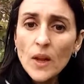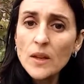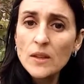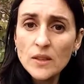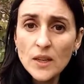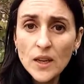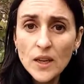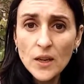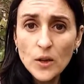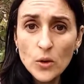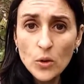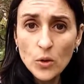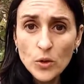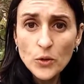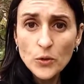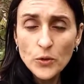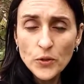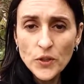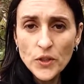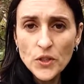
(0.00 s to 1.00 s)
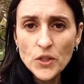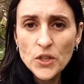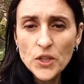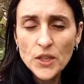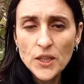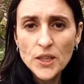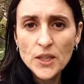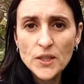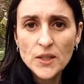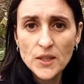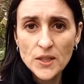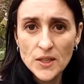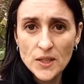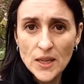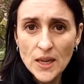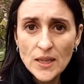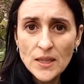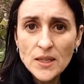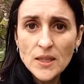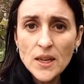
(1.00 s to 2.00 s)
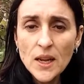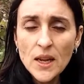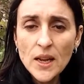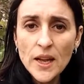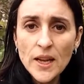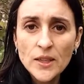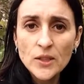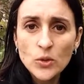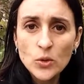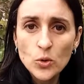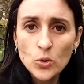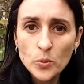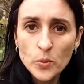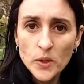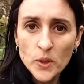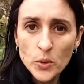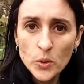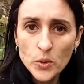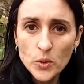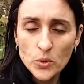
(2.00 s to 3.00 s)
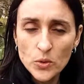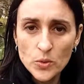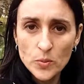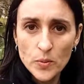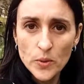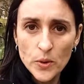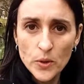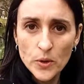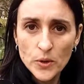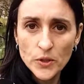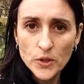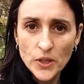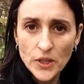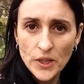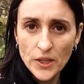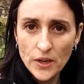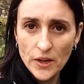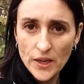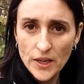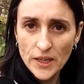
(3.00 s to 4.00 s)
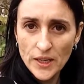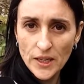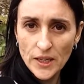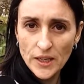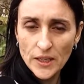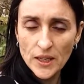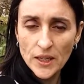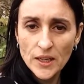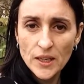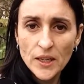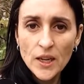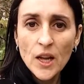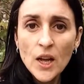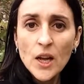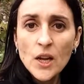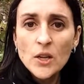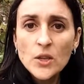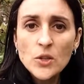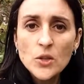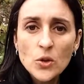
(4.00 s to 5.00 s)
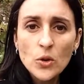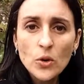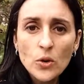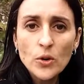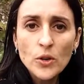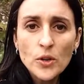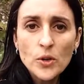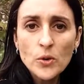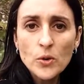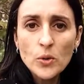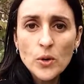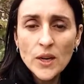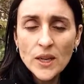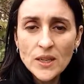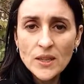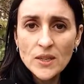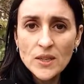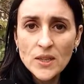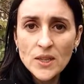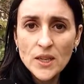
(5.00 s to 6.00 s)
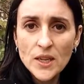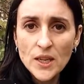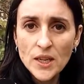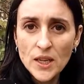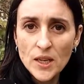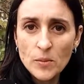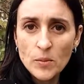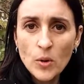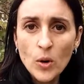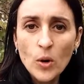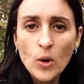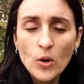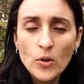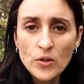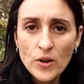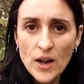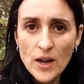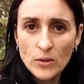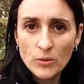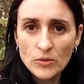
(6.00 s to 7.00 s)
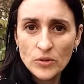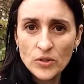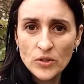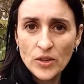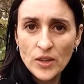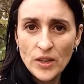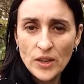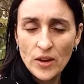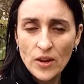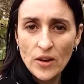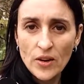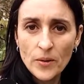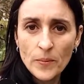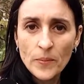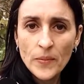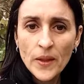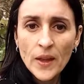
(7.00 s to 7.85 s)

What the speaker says: The goldfinch is a stanzial and ubiquitous bird here in Italy, so you can see him all around the year.